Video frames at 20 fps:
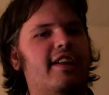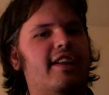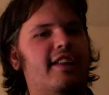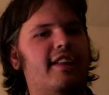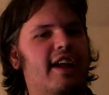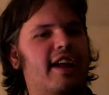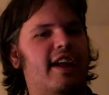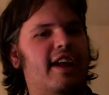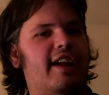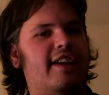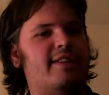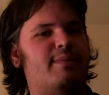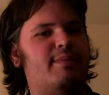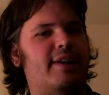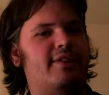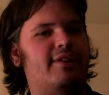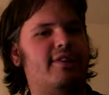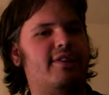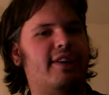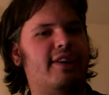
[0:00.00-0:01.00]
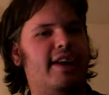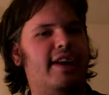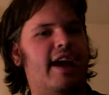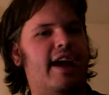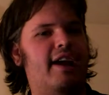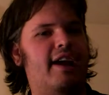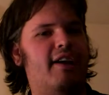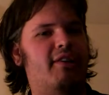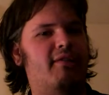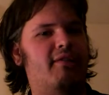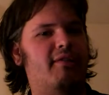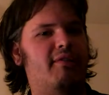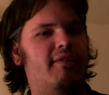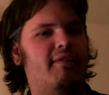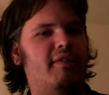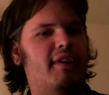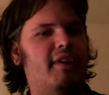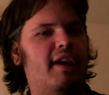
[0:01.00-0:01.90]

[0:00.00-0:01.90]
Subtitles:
especially now.